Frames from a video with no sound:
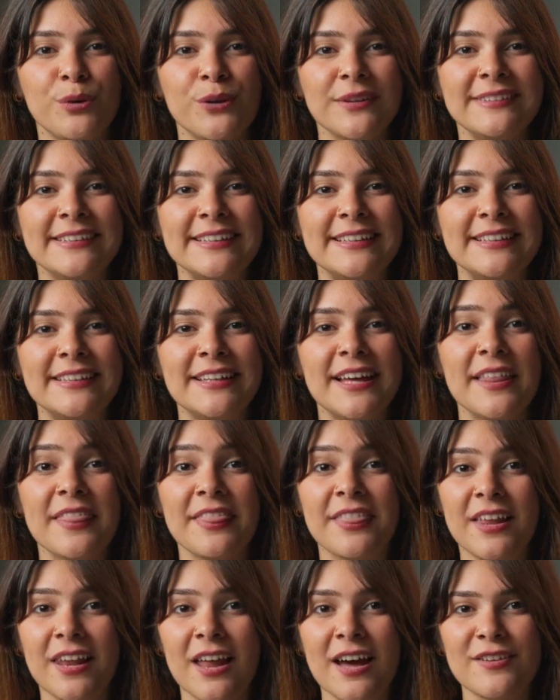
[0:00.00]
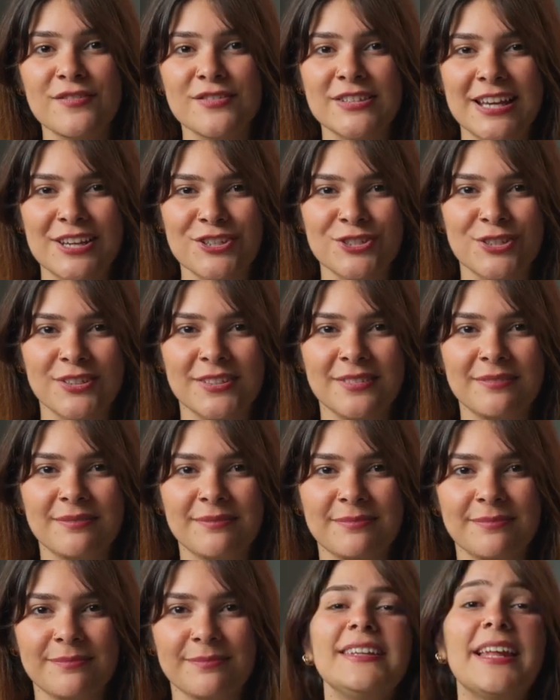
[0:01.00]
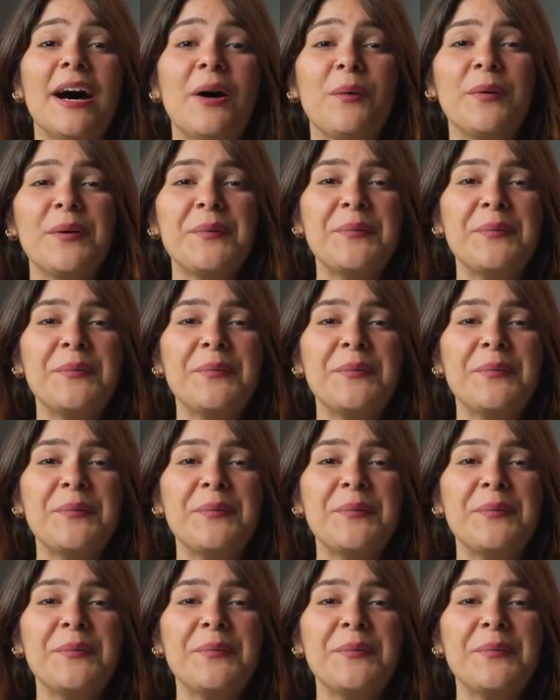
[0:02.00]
portal, the Live section. Now